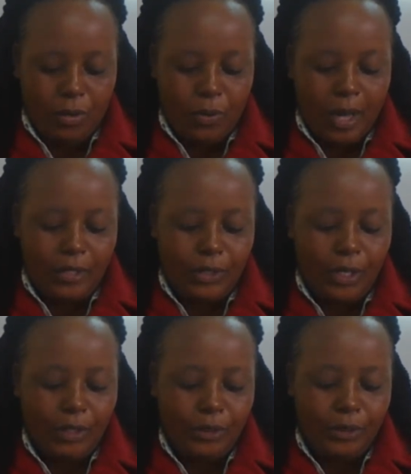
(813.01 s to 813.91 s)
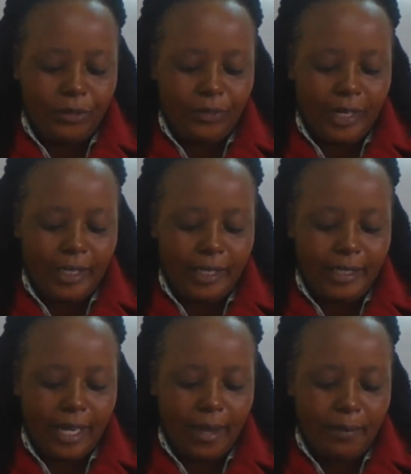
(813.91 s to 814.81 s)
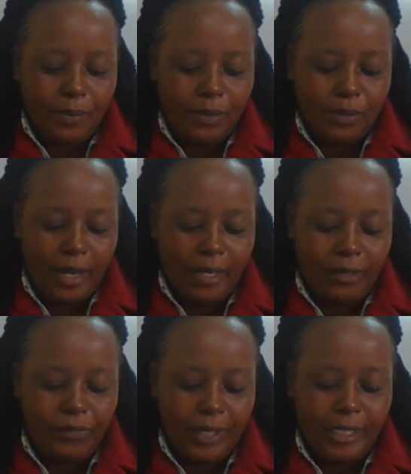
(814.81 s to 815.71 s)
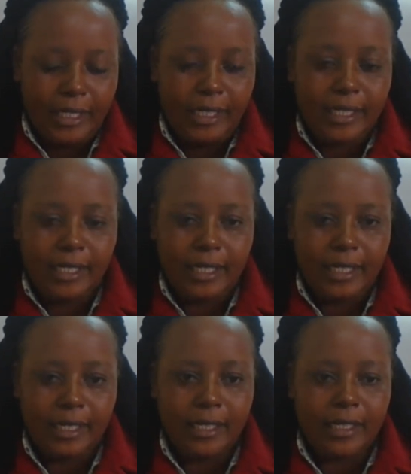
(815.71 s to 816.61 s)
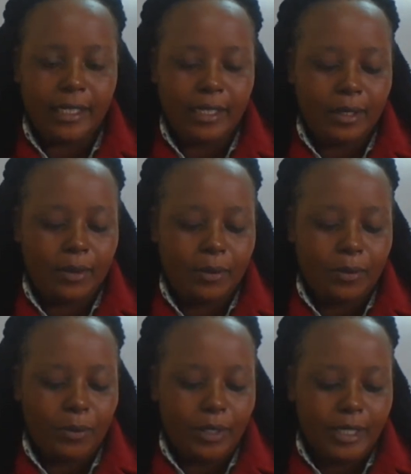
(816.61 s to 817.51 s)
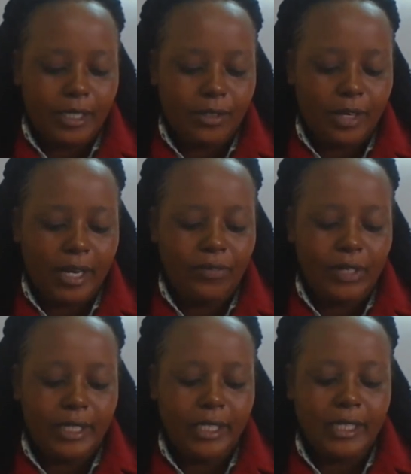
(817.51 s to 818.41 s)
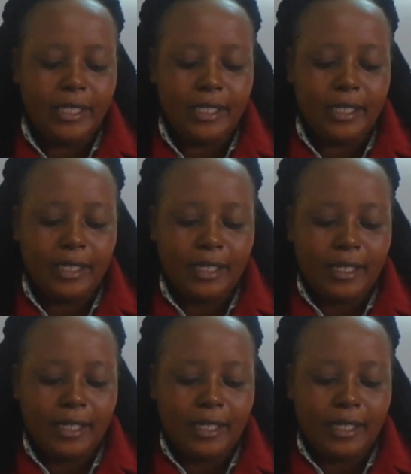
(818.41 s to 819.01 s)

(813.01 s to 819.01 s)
We are told to define the term soil fertility. What is soil fertility?